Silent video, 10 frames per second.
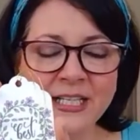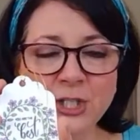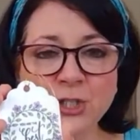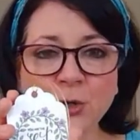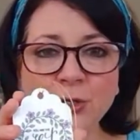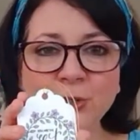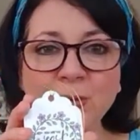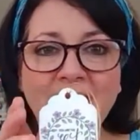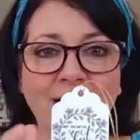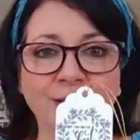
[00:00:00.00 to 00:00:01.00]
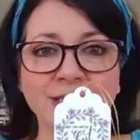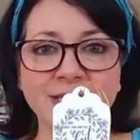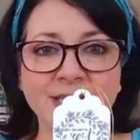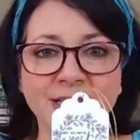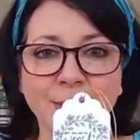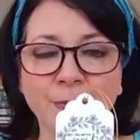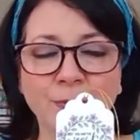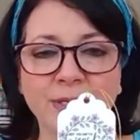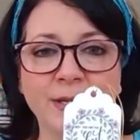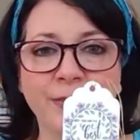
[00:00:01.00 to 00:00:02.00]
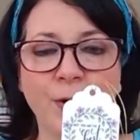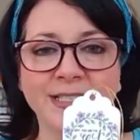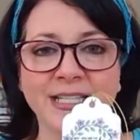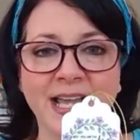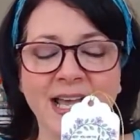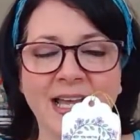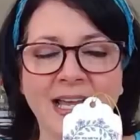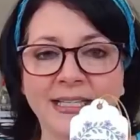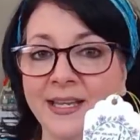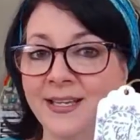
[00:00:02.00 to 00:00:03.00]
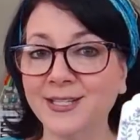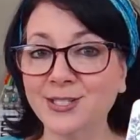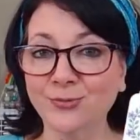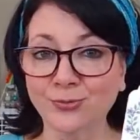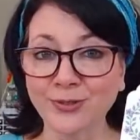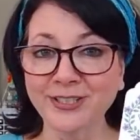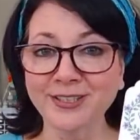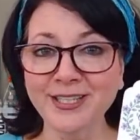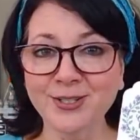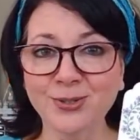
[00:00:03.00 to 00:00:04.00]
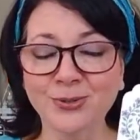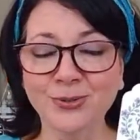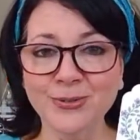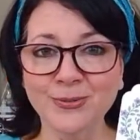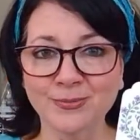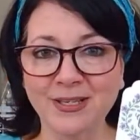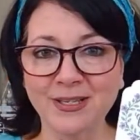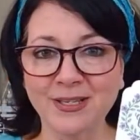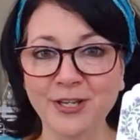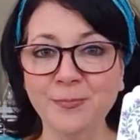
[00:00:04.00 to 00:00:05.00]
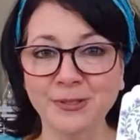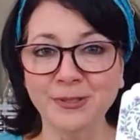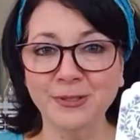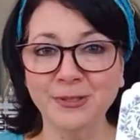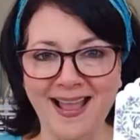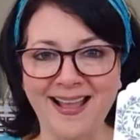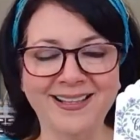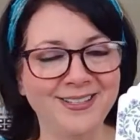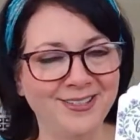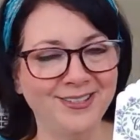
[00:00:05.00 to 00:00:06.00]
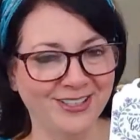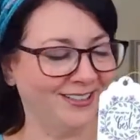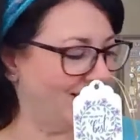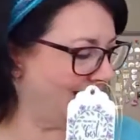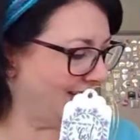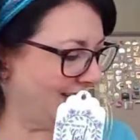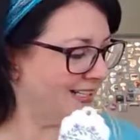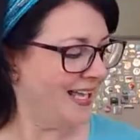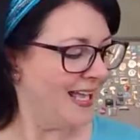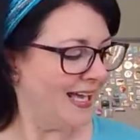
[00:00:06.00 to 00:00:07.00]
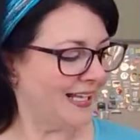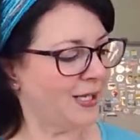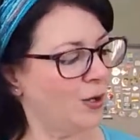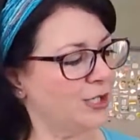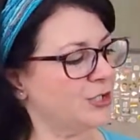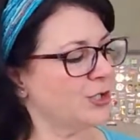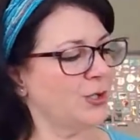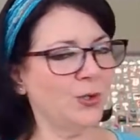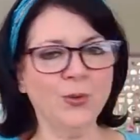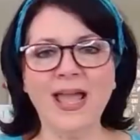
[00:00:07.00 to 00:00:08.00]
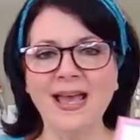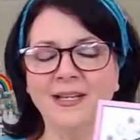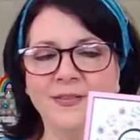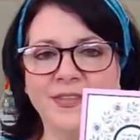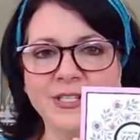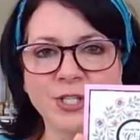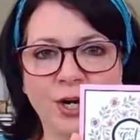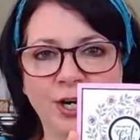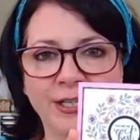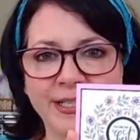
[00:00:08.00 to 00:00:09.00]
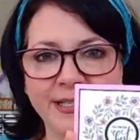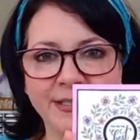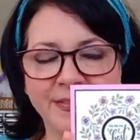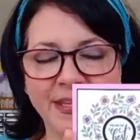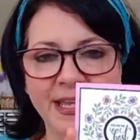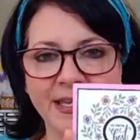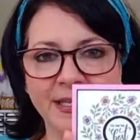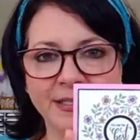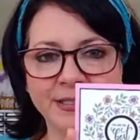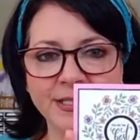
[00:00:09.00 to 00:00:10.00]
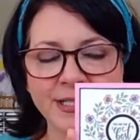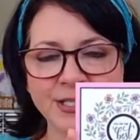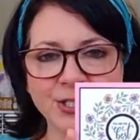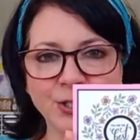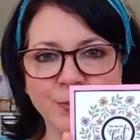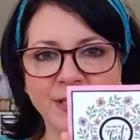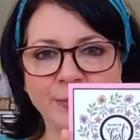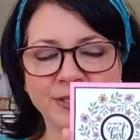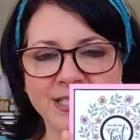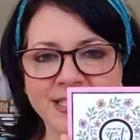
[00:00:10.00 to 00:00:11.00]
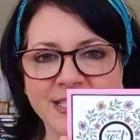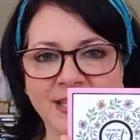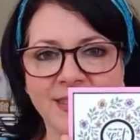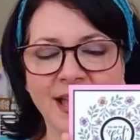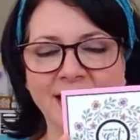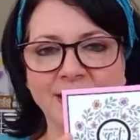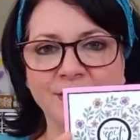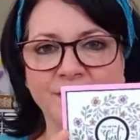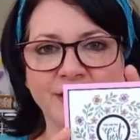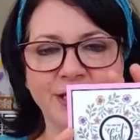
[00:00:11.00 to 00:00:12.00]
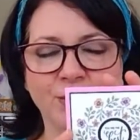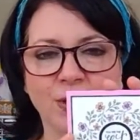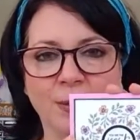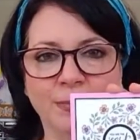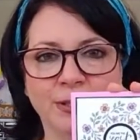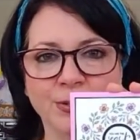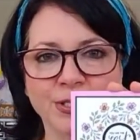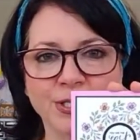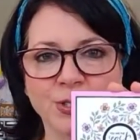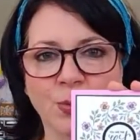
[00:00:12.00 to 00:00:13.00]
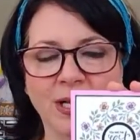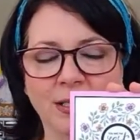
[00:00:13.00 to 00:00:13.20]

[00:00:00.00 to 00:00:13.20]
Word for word: And I show you how to stamp a wreath on a tag. It's a really cool Wreath builder hack and you're going to like it. And I also added this card in at the end. So you'll be able to see that in the video up close as